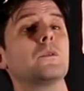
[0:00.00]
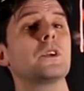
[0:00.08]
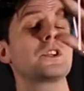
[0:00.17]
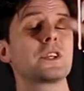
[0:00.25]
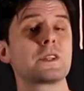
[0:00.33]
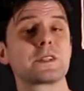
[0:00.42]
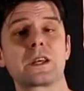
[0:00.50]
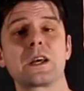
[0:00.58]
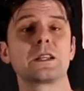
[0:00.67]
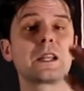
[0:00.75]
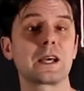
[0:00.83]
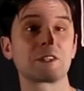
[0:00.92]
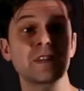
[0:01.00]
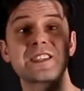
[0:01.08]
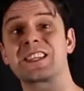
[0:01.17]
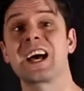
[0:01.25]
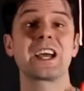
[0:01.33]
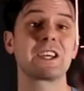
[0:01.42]
which is like the
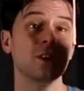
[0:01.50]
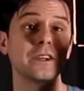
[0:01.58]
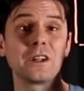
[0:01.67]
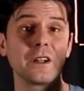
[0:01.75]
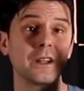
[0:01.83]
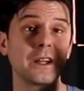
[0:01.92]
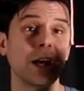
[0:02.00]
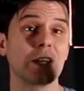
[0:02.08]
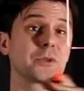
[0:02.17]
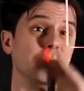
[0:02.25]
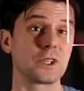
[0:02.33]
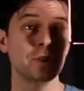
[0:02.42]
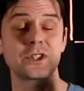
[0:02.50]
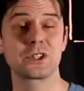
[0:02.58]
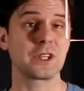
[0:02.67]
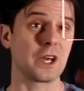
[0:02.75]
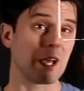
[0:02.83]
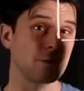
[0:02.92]
cycle at
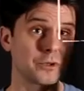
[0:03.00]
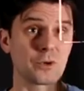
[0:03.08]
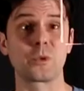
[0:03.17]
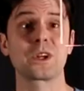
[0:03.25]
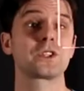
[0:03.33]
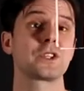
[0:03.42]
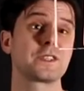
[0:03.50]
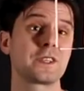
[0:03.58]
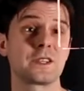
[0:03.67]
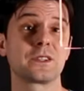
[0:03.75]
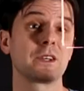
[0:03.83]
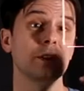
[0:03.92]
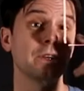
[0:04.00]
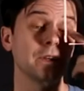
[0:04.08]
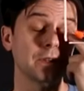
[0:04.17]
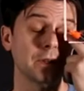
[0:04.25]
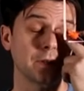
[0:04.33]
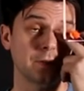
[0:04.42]
which after which
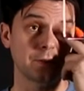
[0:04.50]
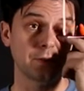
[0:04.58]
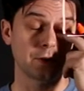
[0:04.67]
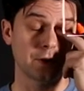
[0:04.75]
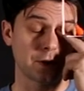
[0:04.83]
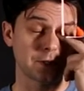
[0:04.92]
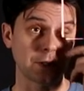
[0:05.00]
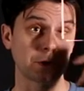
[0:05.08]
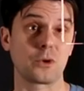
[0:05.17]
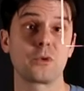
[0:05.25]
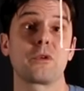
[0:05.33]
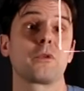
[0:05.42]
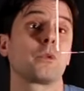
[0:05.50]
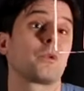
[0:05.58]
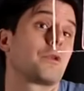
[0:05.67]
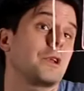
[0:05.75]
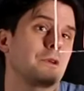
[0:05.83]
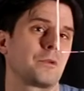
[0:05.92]
the oscillator
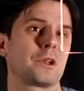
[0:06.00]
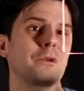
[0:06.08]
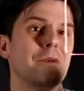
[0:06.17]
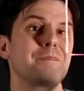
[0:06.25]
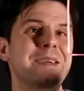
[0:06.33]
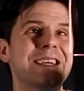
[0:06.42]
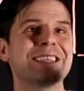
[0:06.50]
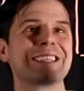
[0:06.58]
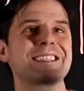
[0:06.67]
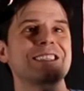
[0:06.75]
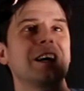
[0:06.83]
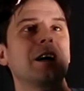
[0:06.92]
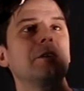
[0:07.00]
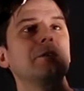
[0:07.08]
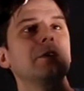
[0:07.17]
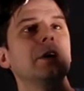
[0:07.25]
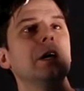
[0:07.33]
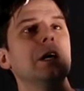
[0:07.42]
will repeat
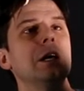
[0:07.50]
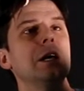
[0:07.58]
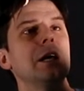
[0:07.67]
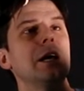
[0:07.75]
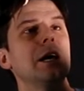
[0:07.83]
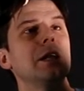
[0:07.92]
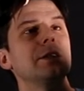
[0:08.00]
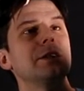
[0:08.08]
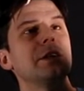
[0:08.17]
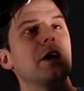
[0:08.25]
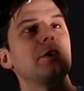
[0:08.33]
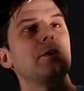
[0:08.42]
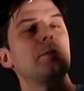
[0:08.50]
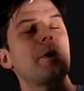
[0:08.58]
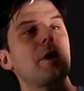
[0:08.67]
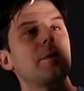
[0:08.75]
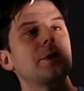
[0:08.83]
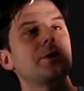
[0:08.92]
itself, and the other
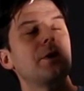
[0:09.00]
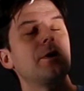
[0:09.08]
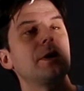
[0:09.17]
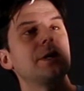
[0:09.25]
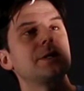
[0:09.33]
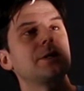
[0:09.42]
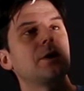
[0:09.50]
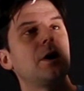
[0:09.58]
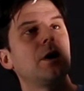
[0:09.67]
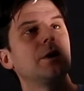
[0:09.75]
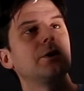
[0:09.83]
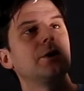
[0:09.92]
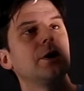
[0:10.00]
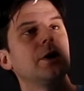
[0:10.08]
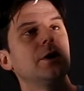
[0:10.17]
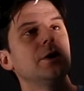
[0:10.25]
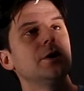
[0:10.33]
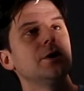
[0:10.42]
parameter is called
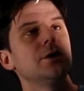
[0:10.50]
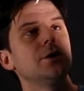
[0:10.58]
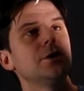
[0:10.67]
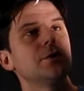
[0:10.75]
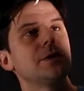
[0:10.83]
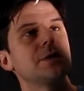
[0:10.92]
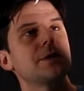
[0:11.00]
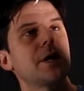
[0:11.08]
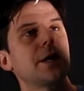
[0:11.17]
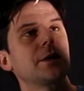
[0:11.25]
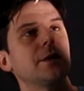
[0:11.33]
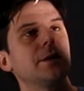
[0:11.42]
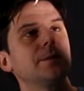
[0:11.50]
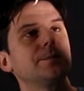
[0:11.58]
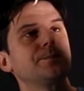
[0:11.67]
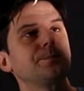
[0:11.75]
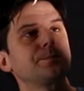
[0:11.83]
the duty cycle.